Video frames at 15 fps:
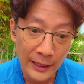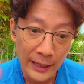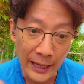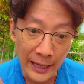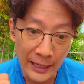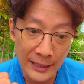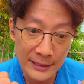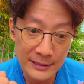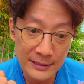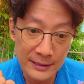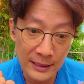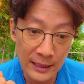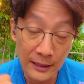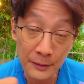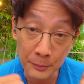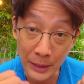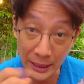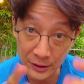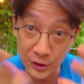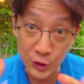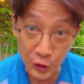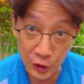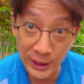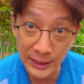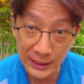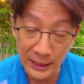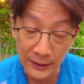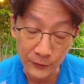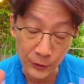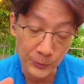and at the gene
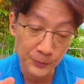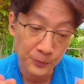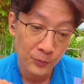level.